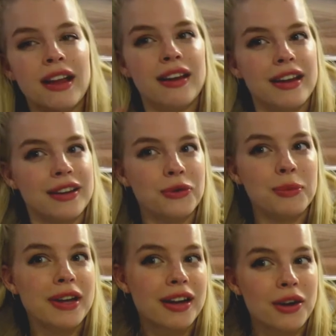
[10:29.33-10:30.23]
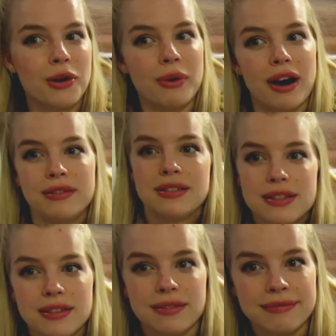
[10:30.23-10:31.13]
Like normally I go around
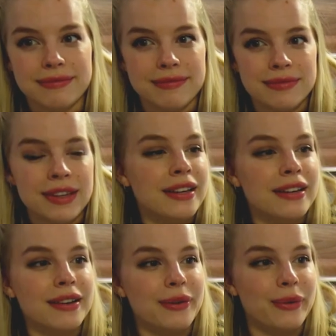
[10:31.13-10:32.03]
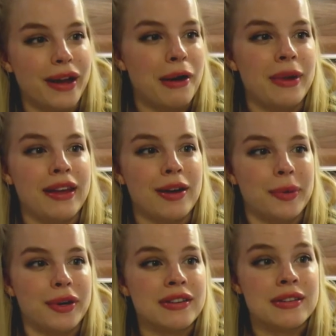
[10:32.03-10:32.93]
without makeup
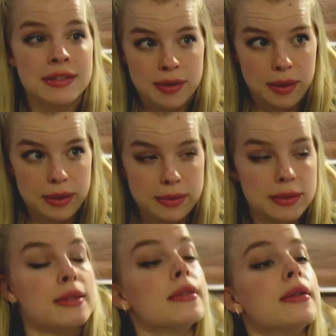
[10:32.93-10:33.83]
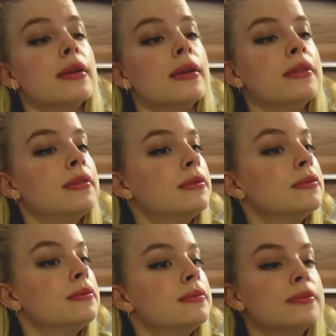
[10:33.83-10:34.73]
on, so this is
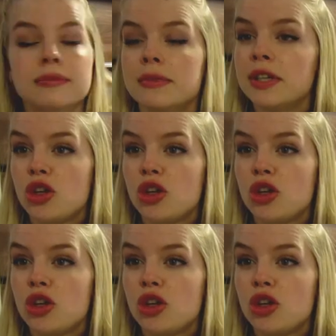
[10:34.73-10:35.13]
a